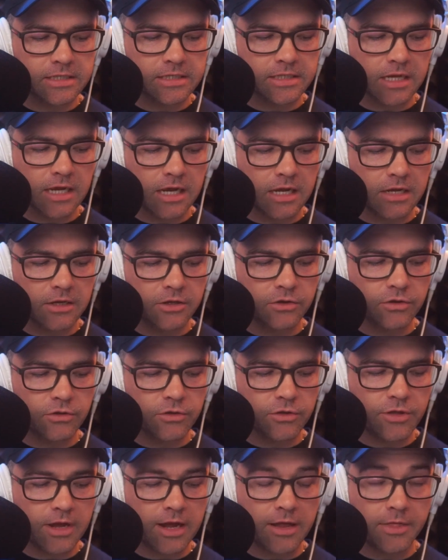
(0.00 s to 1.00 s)

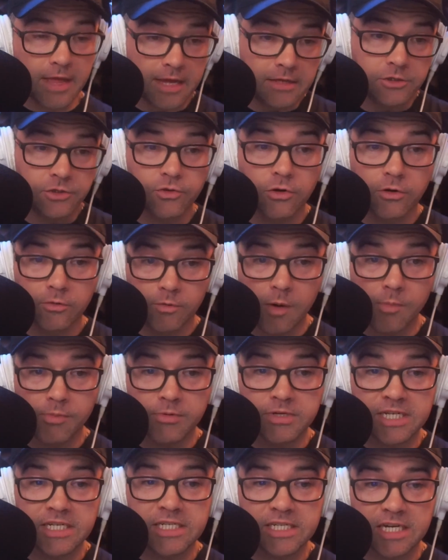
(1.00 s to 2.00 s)
that strong
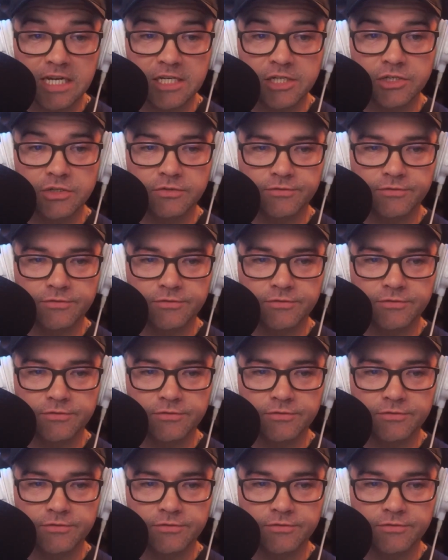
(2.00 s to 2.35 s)
representation